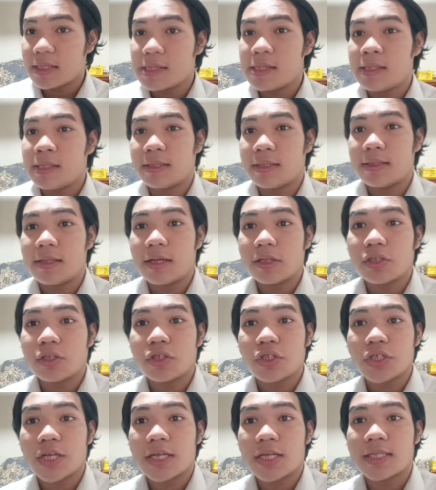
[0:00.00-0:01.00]
is not
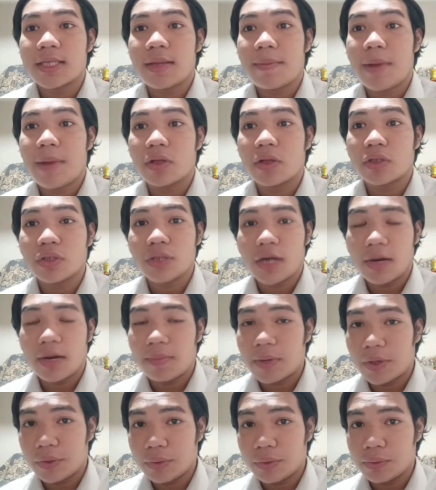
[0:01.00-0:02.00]
just about
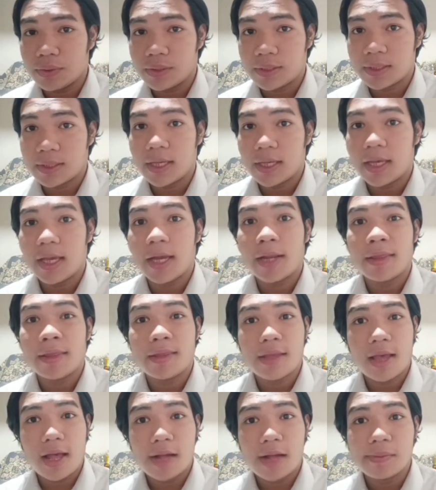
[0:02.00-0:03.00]
grammar rules. It
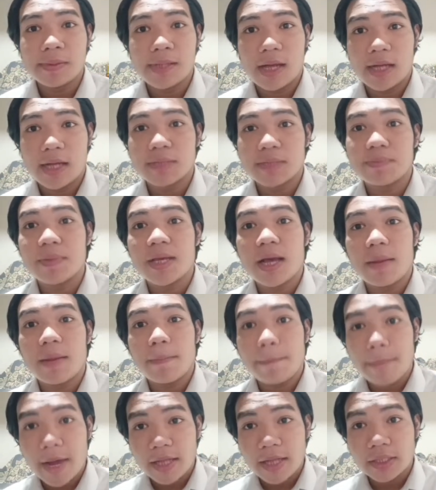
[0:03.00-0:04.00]
helps us
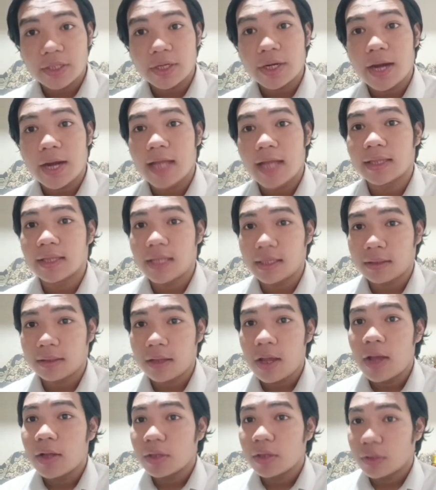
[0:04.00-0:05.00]
become better at
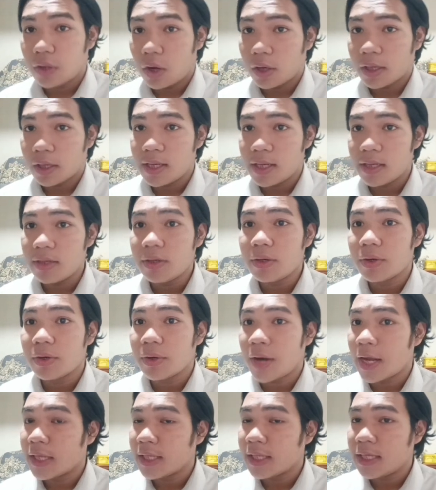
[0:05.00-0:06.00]
talking,
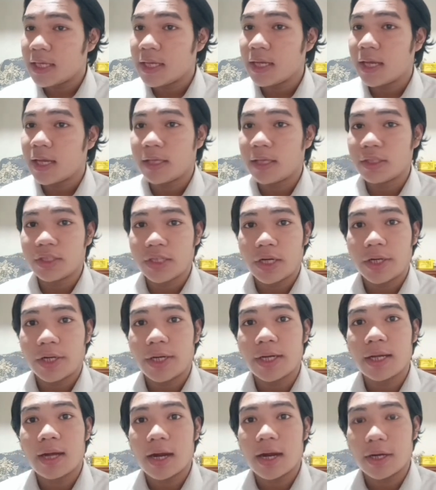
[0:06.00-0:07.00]
writing, and
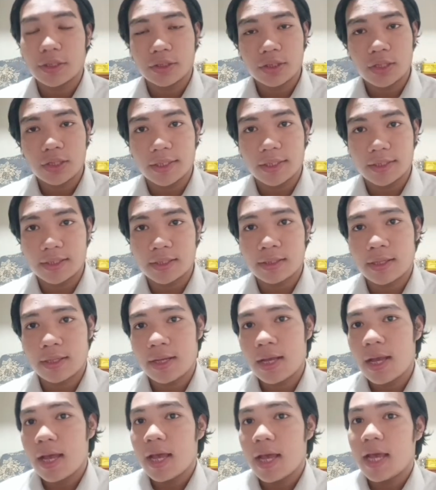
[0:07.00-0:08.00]
sharing our thoughts.
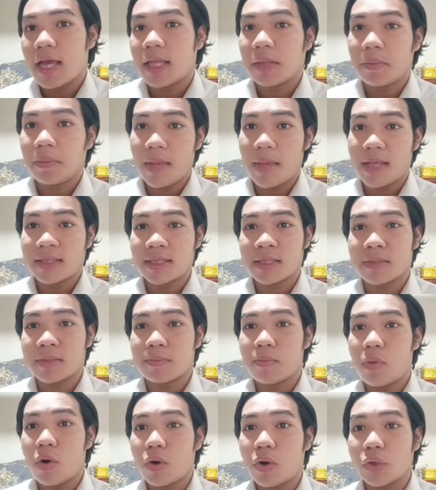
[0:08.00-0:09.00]
It makes us
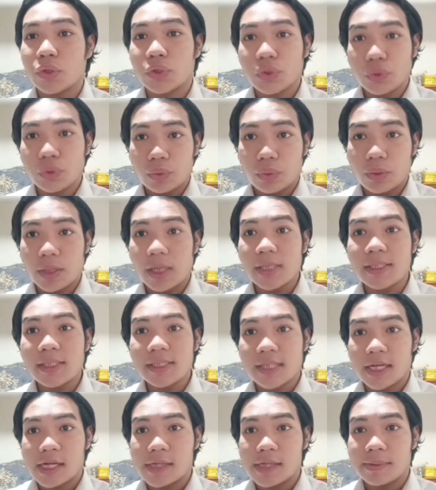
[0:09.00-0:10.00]
more sure
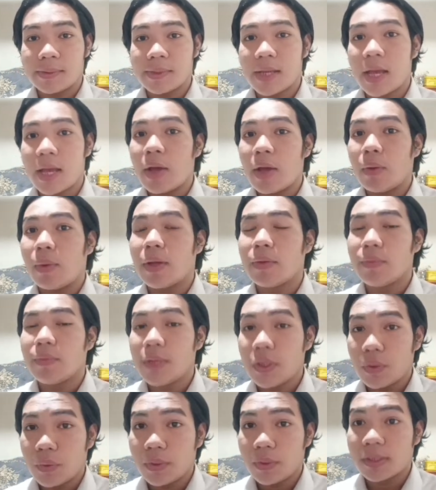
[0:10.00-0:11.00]
ourselves when we
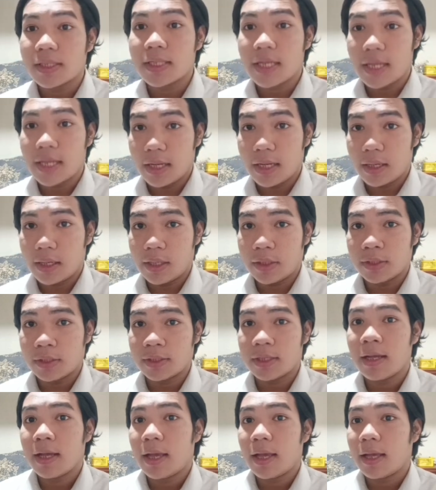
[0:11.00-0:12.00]
use English
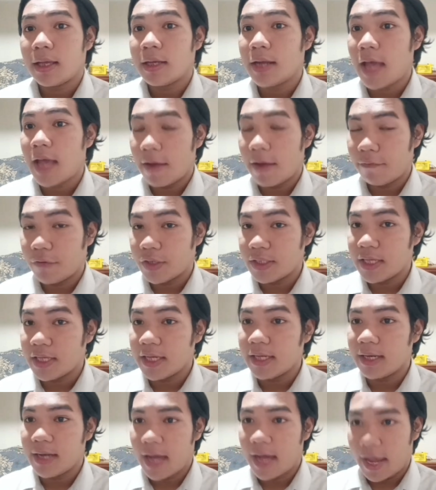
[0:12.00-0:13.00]
in
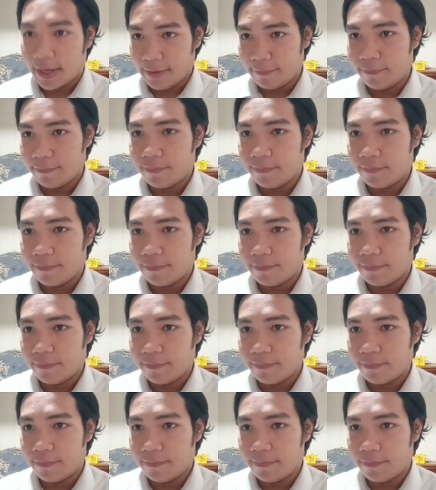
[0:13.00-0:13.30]
everyday life.